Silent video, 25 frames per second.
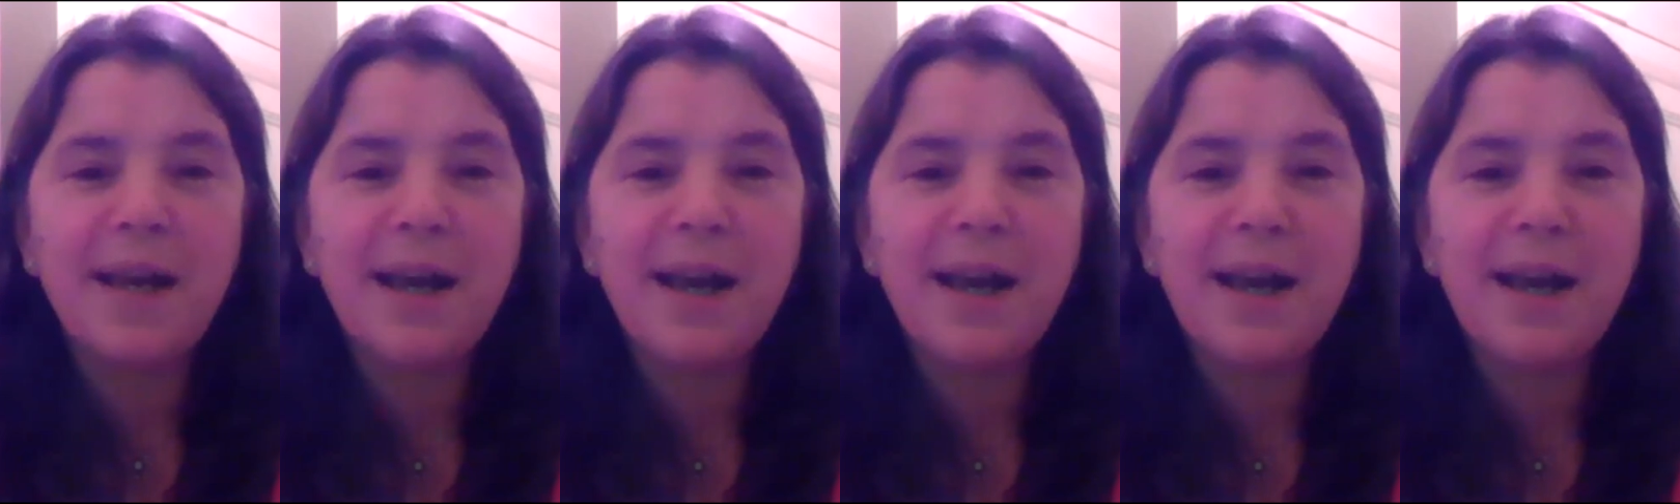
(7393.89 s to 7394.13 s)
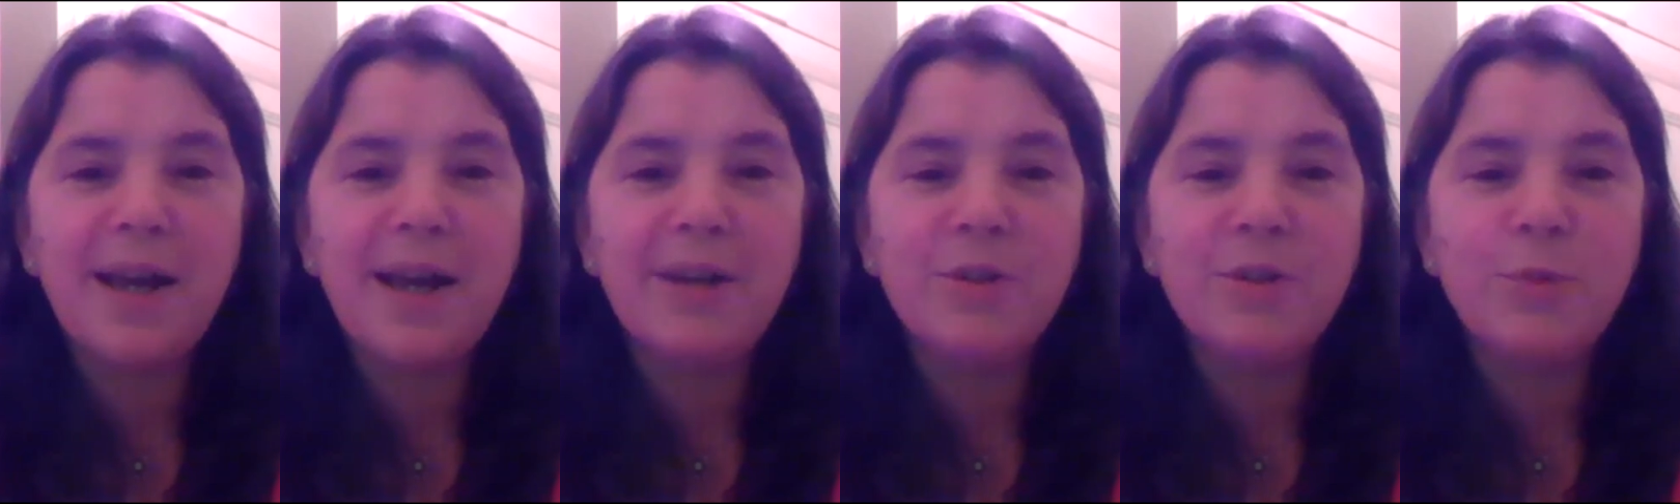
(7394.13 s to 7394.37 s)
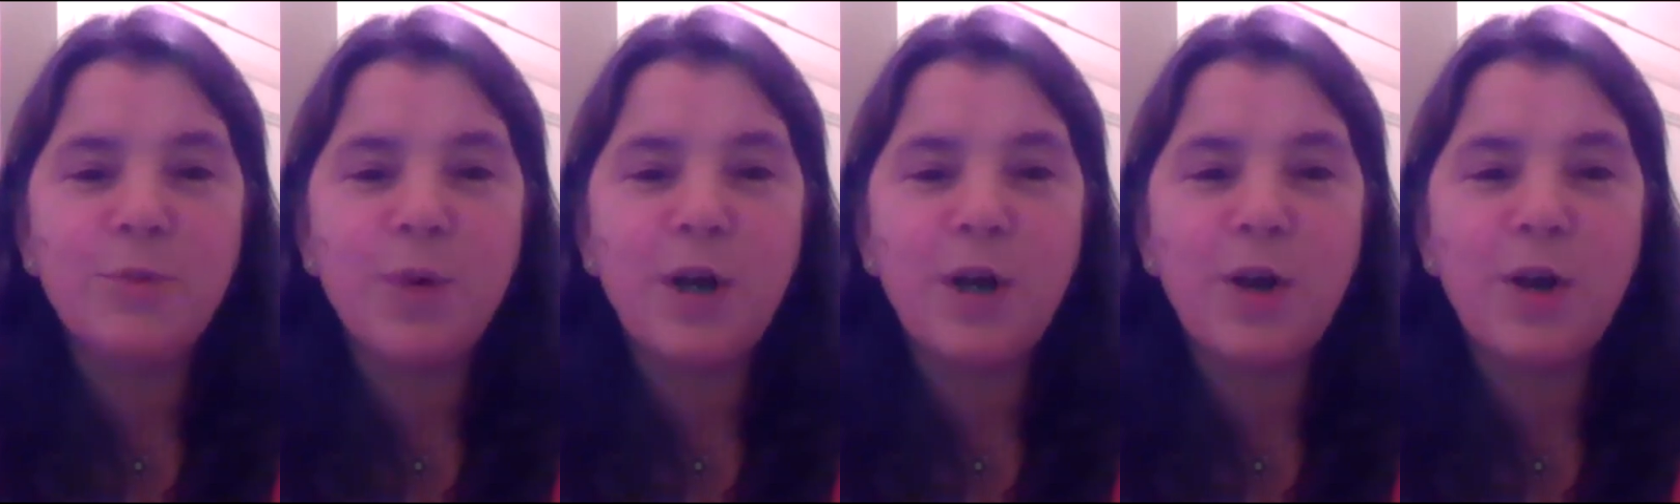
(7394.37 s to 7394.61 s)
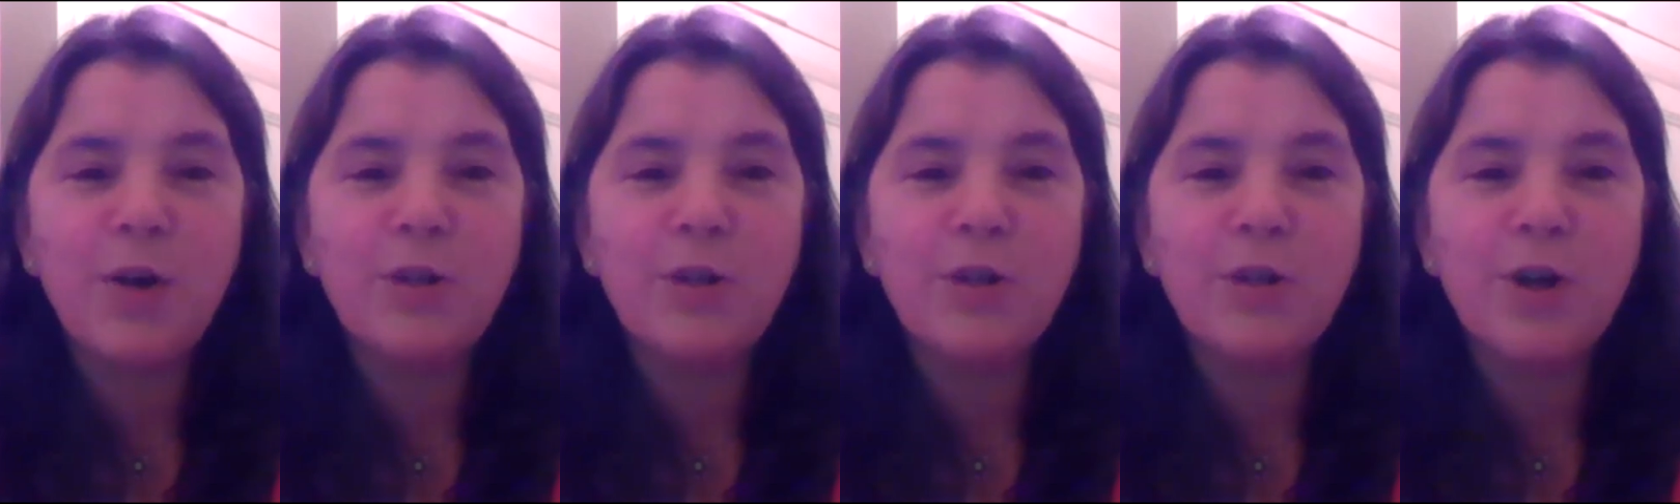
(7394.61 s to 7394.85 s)
and we're
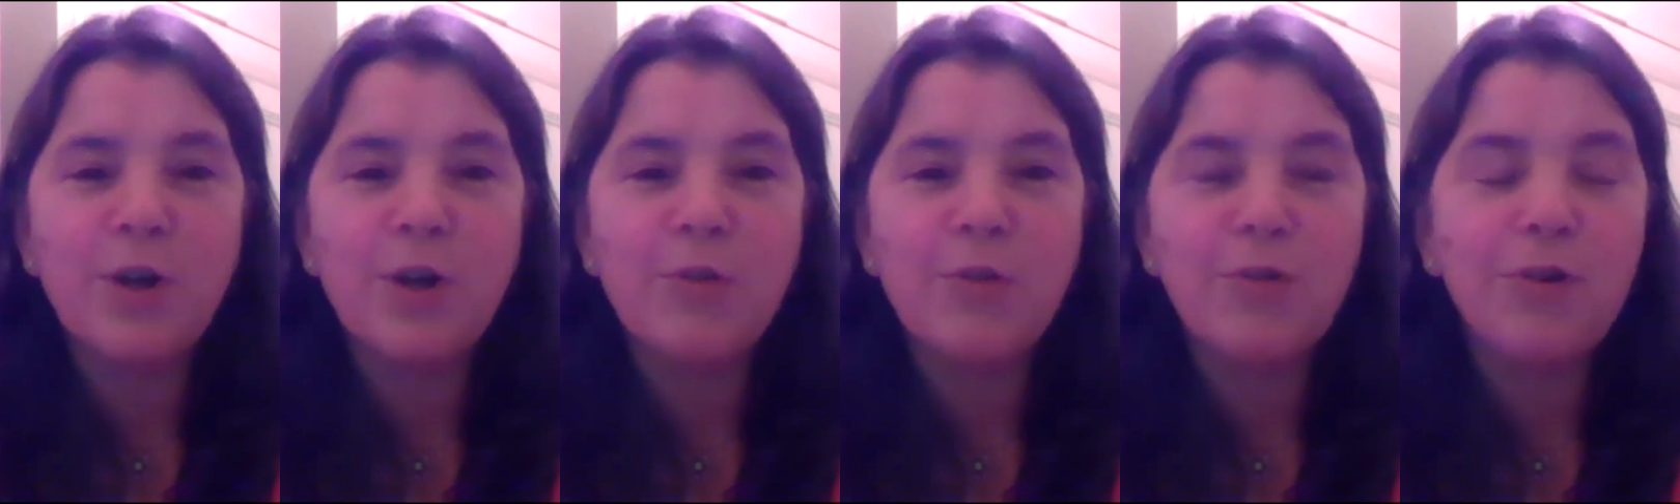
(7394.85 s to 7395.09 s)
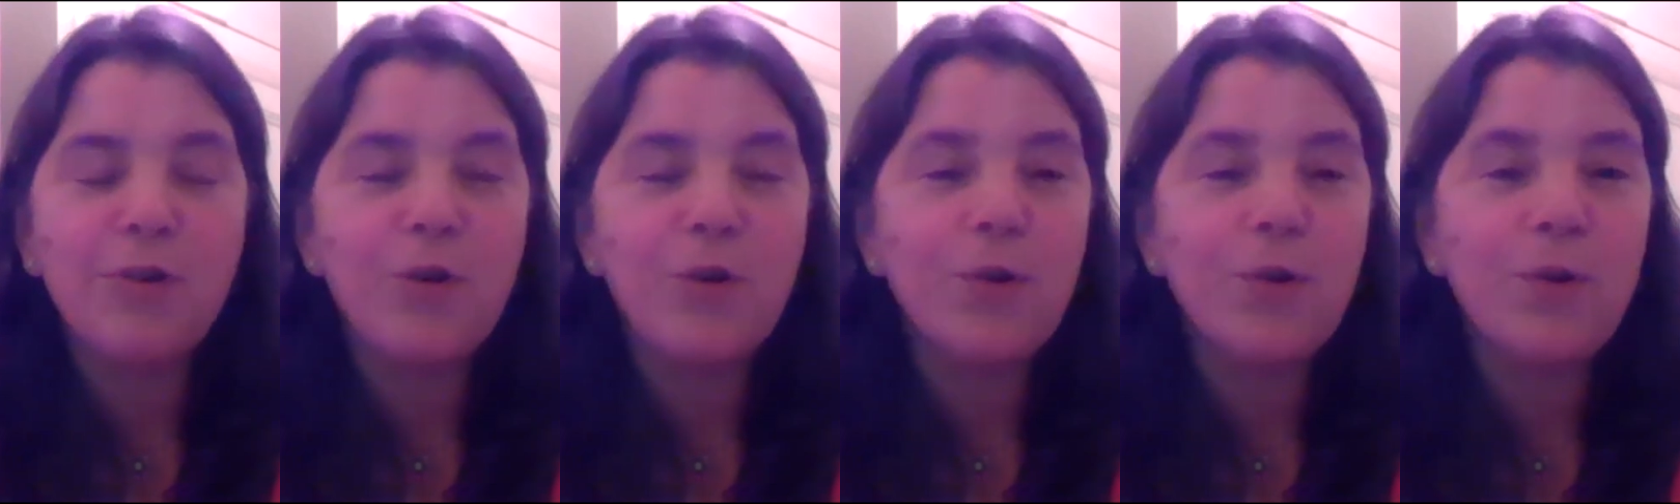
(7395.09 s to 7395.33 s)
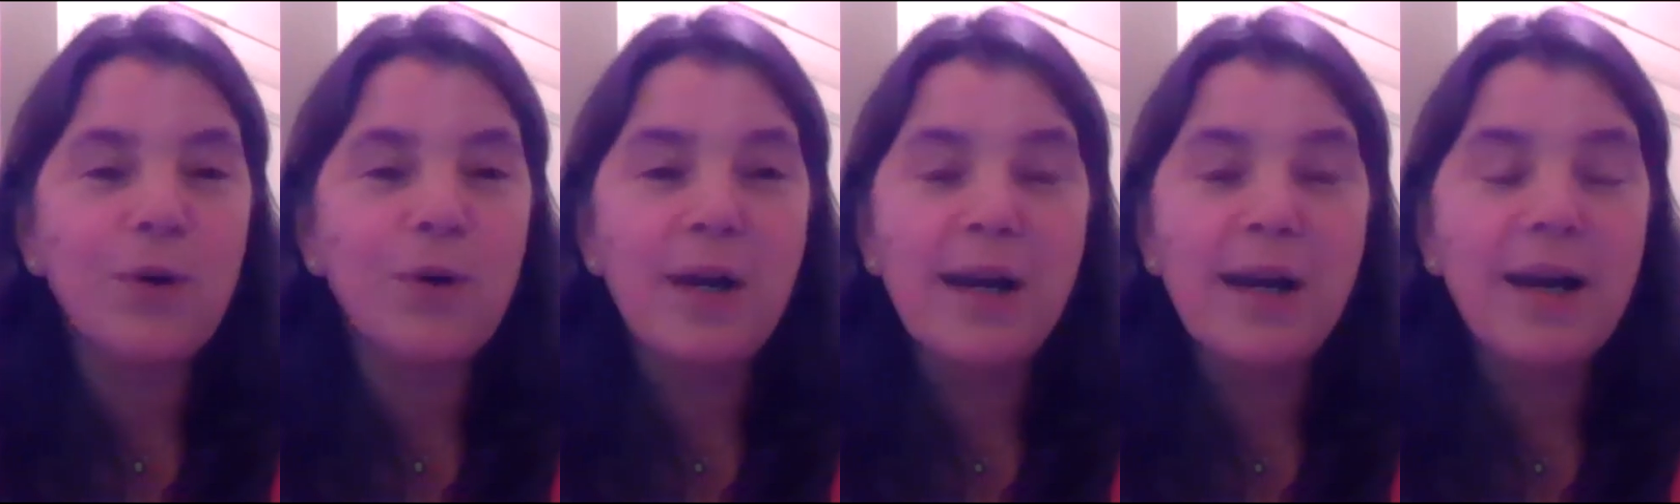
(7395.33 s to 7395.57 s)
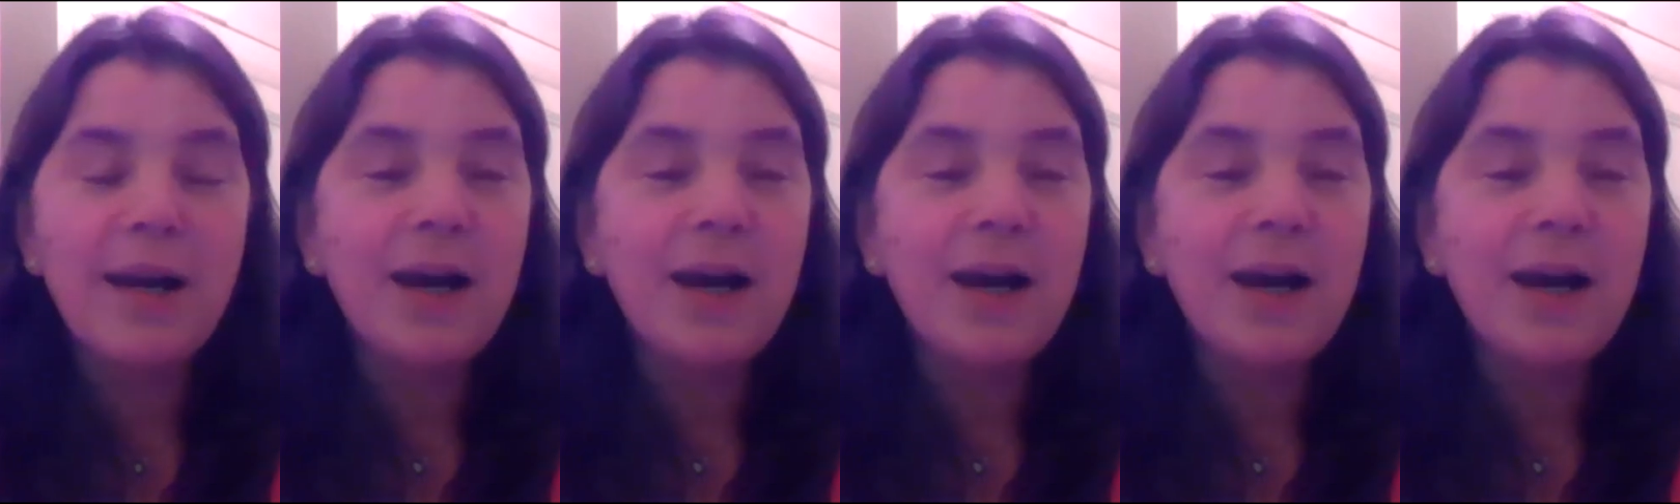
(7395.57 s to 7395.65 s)
going to go through